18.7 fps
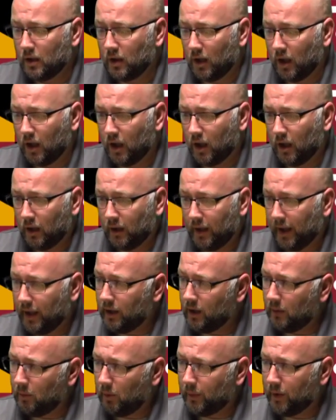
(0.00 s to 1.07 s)

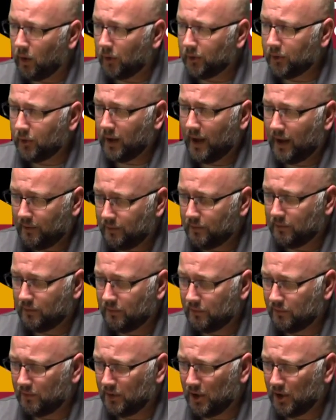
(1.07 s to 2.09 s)
But we also have,